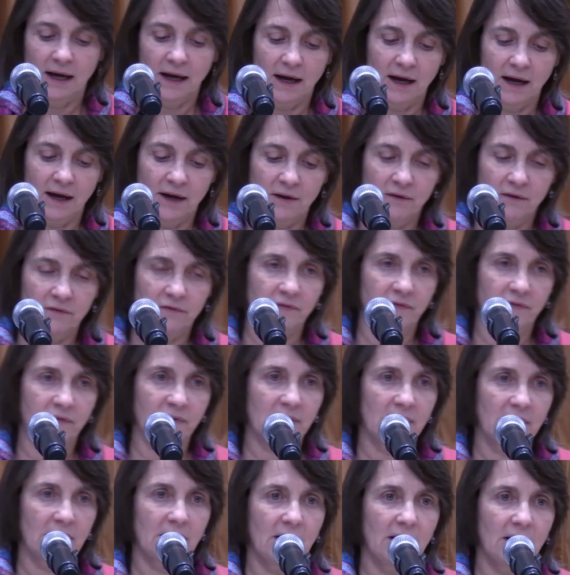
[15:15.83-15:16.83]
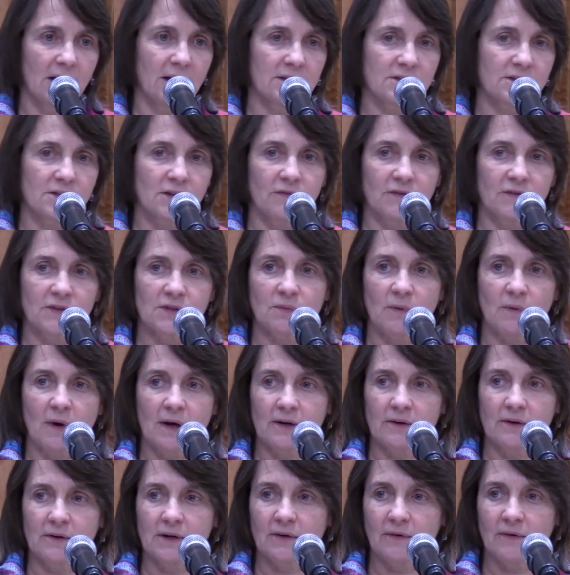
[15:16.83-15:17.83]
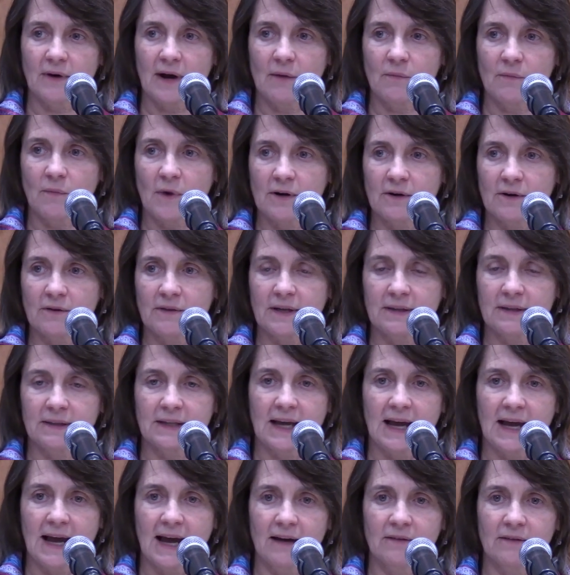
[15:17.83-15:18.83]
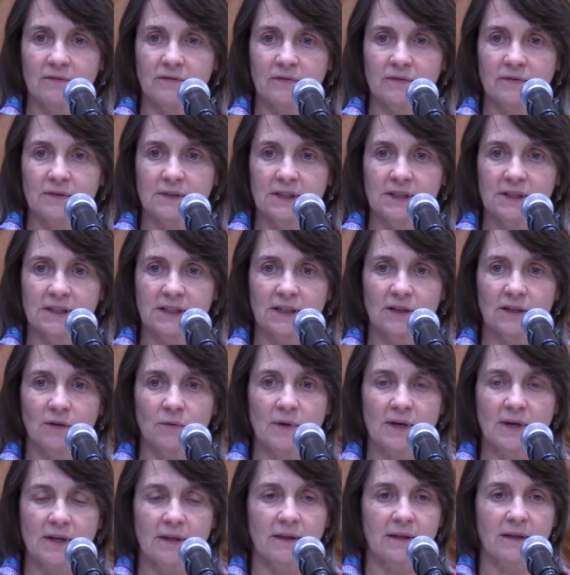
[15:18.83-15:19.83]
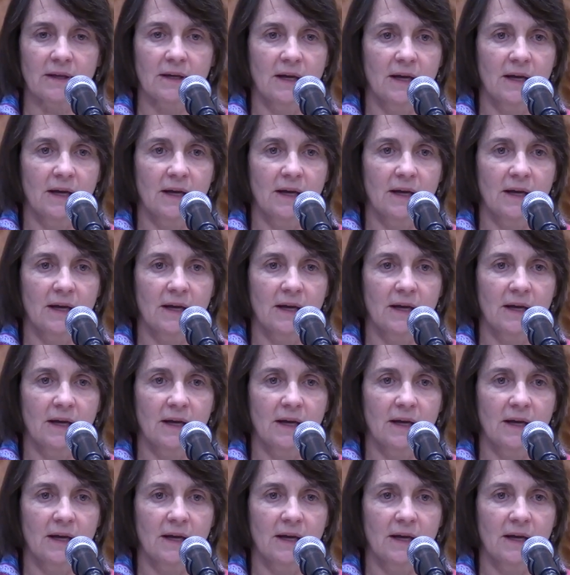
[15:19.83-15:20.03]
of surface water and groundwater that they have to deal with.